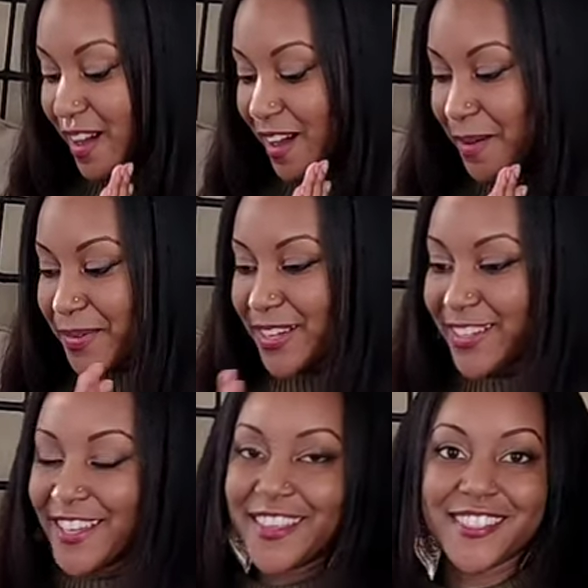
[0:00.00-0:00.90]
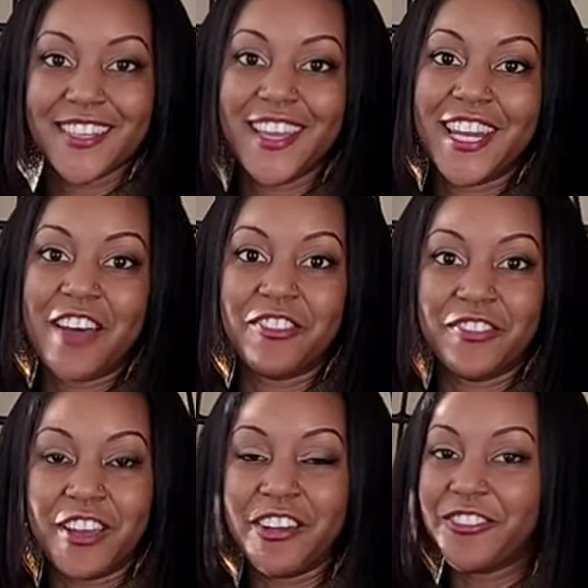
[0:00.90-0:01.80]
um, calatheas again have a
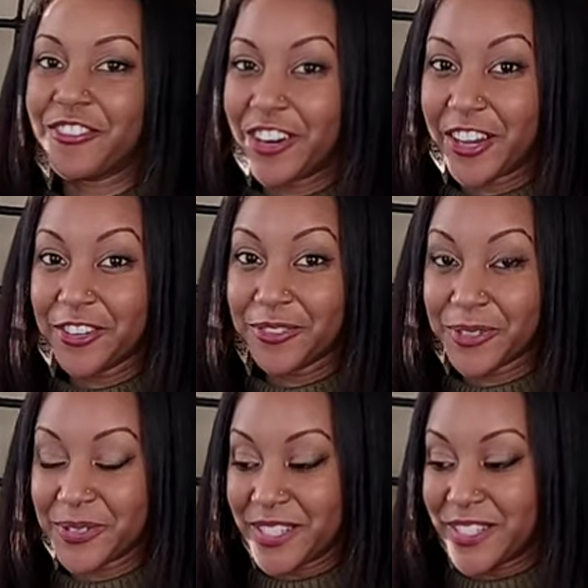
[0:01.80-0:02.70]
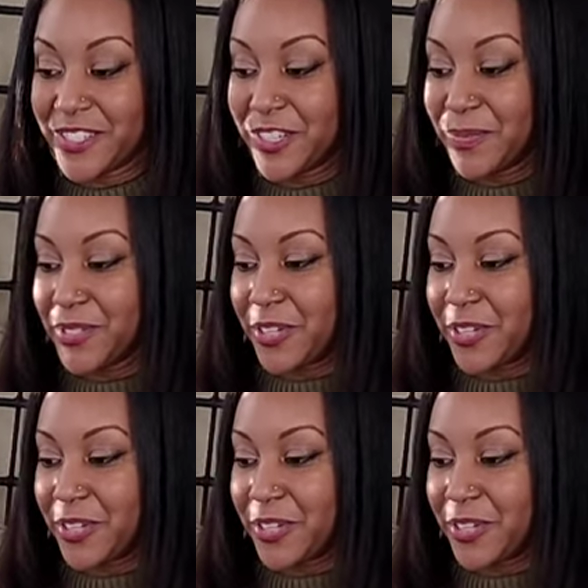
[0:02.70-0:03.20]
very frail root system,